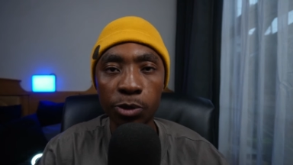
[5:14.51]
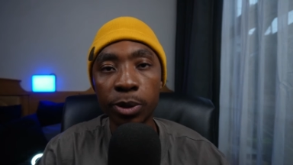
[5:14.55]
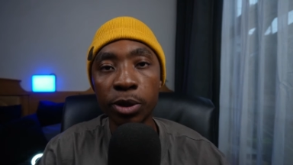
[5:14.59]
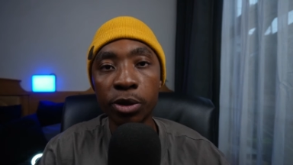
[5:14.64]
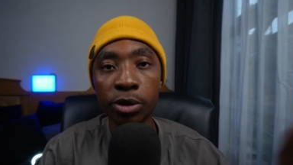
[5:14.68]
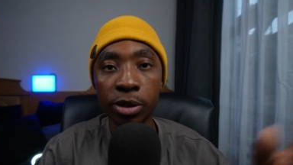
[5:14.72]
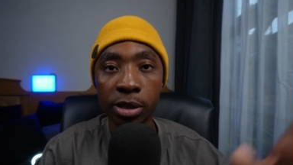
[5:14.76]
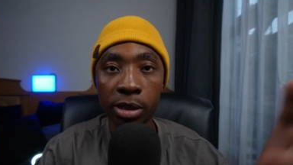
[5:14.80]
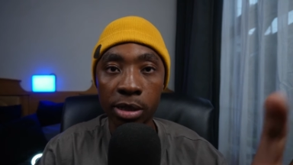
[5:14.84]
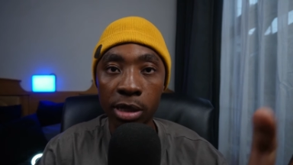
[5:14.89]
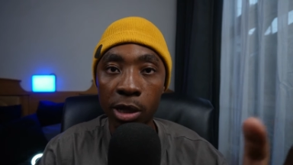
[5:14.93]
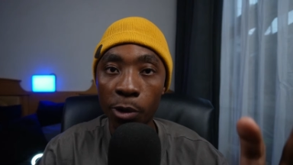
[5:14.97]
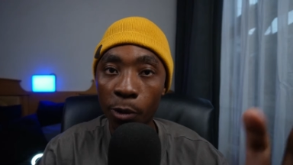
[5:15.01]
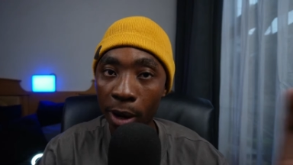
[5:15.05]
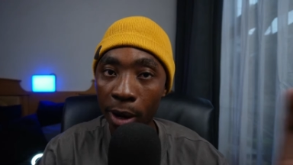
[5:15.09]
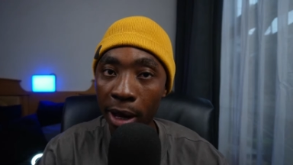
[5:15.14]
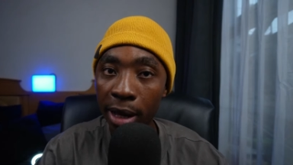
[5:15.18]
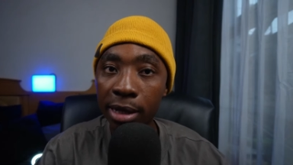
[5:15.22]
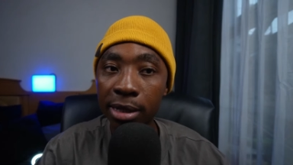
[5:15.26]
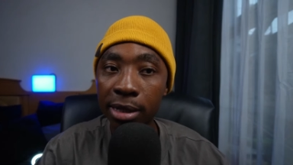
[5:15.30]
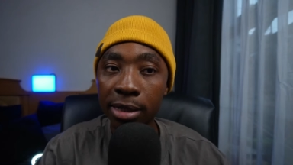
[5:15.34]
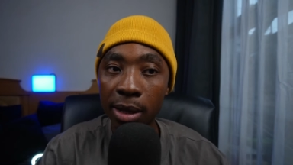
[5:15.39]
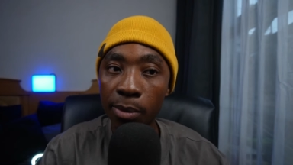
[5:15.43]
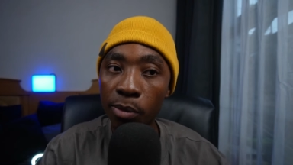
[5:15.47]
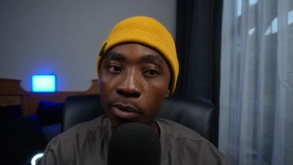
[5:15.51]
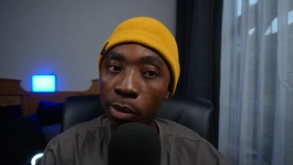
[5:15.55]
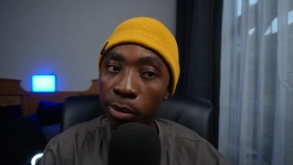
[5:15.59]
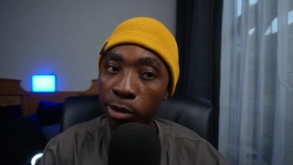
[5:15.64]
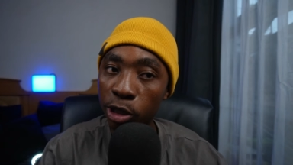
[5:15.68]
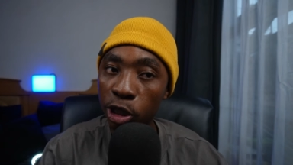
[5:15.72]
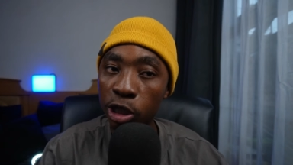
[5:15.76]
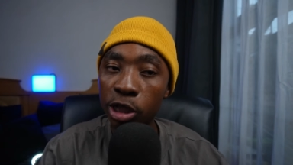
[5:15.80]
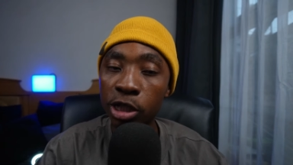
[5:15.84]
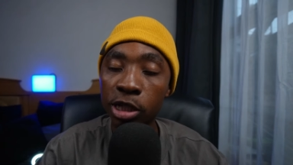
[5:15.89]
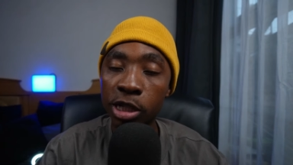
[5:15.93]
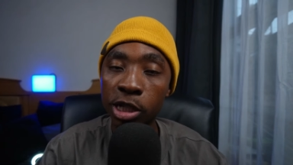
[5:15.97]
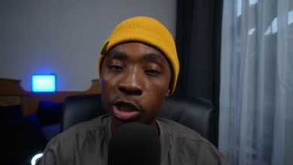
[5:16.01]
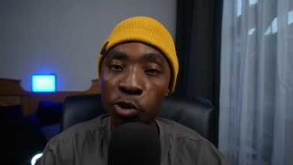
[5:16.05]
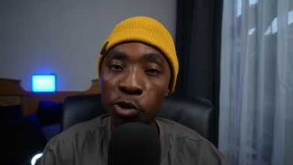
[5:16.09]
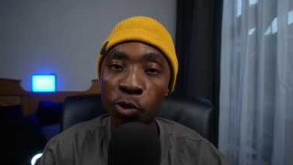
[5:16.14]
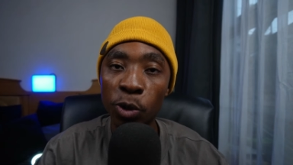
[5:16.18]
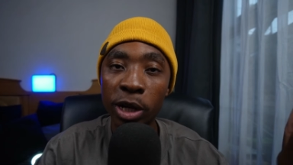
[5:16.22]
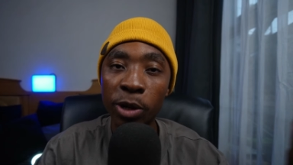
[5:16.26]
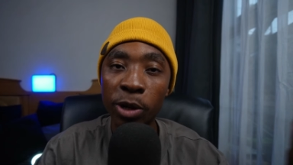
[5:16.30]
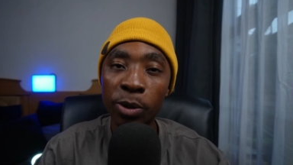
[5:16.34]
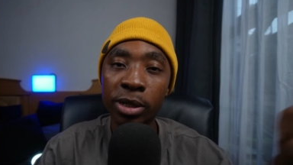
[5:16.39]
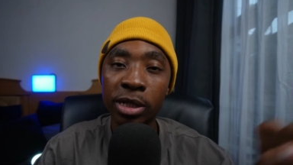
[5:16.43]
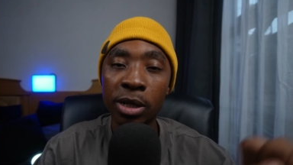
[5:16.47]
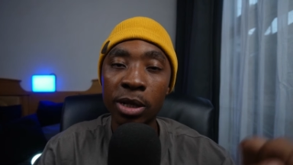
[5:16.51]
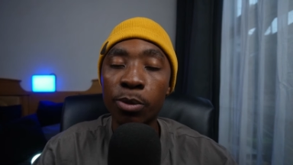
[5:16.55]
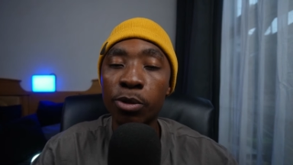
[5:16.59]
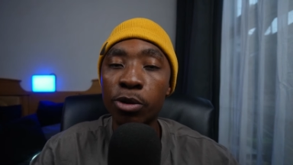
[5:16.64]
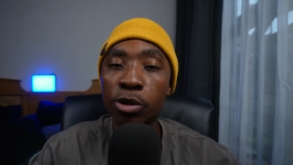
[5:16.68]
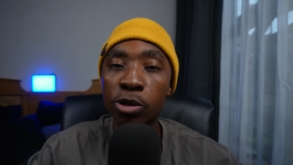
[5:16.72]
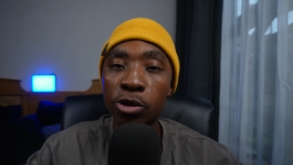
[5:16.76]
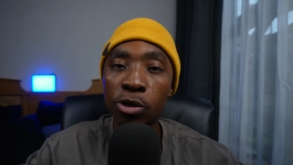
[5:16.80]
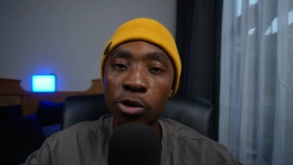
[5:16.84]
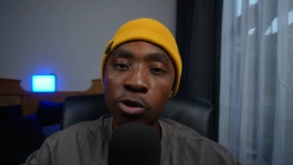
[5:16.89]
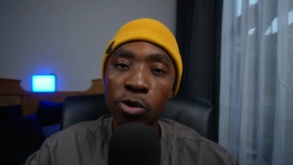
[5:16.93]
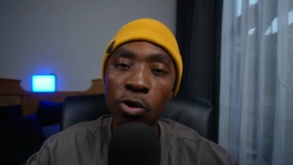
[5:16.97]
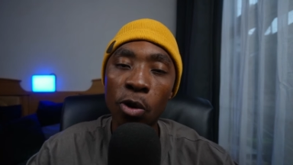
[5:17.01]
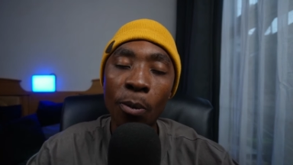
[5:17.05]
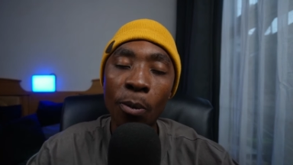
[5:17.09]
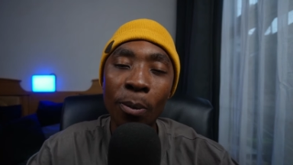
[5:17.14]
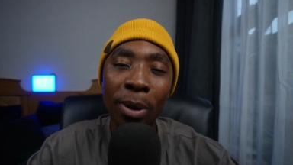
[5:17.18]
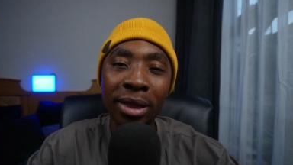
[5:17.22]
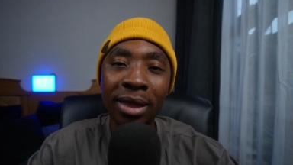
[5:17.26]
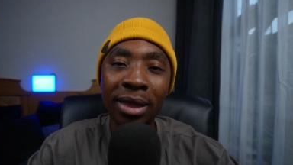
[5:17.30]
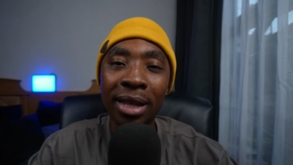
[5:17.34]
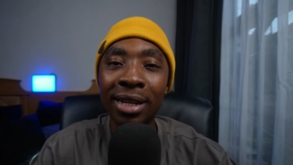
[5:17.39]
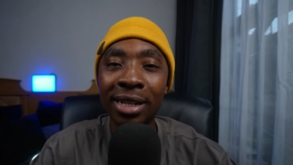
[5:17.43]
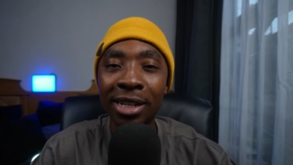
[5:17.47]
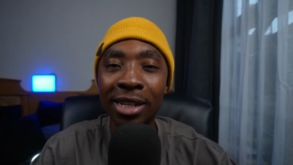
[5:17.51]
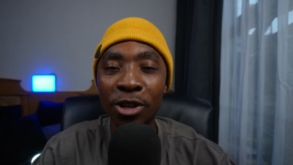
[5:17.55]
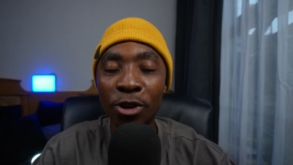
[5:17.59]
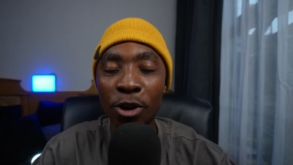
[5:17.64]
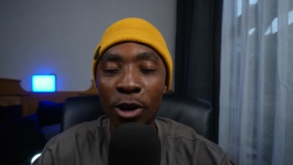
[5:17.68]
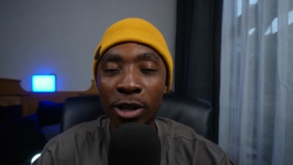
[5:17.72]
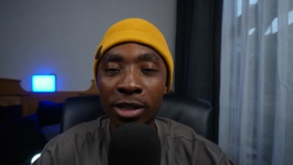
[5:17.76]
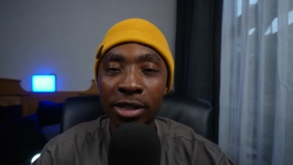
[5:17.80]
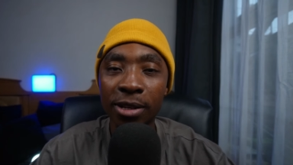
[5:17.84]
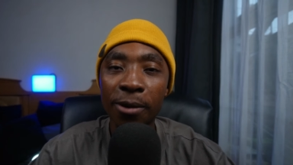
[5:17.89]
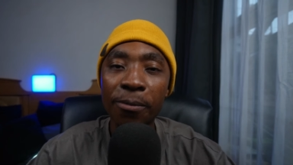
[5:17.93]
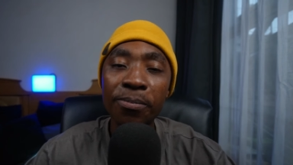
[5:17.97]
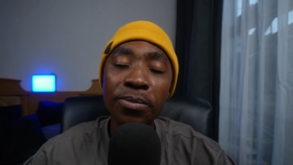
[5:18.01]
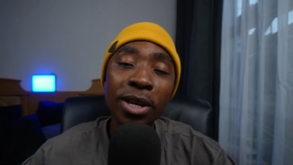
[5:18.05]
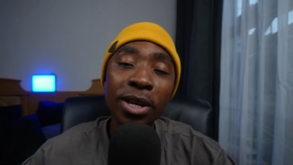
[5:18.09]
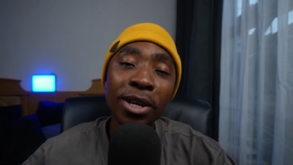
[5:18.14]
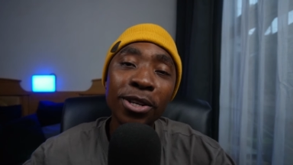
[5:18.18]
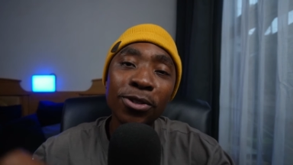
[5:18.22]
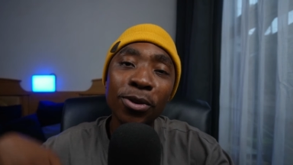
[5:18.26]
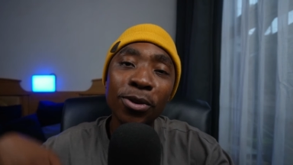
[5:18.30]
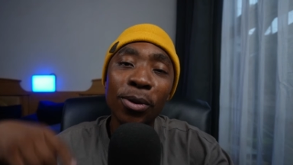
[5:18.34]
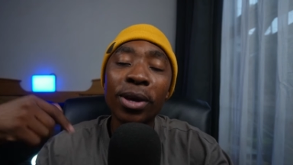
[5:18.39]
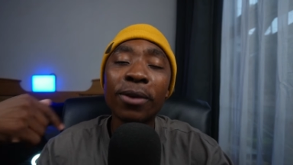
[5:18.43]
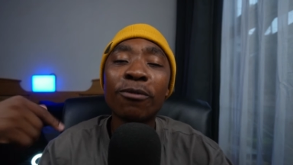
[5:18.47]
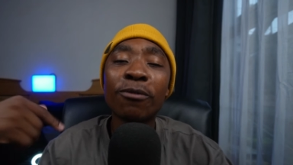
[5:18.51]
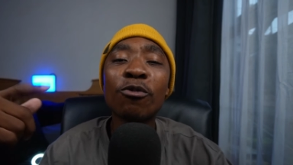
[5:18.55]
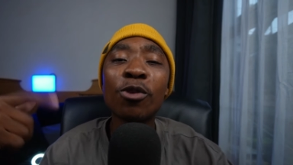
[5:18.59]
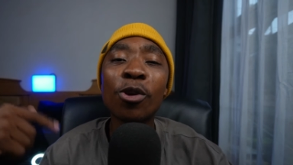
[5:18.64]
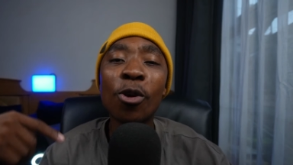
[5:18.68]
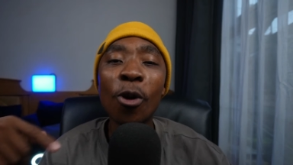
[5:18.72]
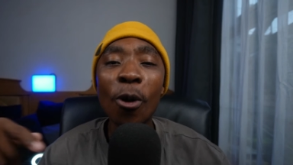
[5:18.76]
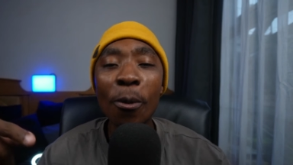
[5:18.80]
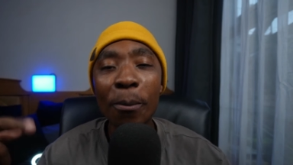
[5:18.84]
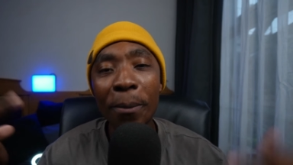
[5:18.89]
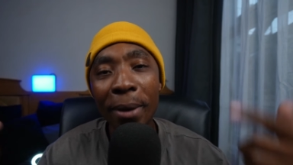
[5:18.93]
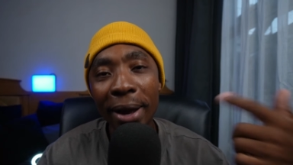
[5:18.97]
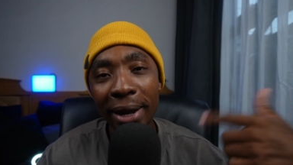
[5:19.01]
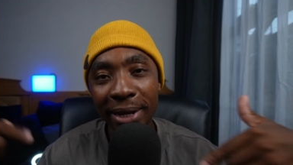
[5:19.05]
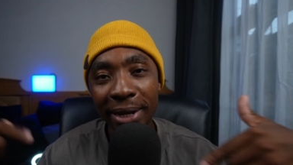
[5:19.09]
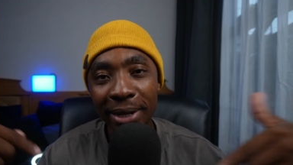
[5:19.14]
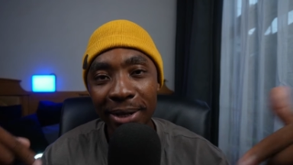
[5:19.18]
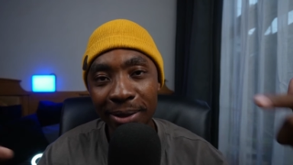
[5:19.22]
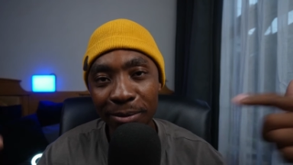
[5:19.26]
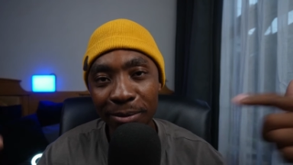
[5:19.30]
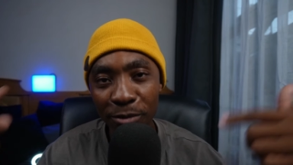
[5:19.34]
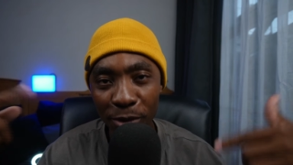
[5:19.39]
because there were some chances where they were supposed to score, but they did not. So if we go back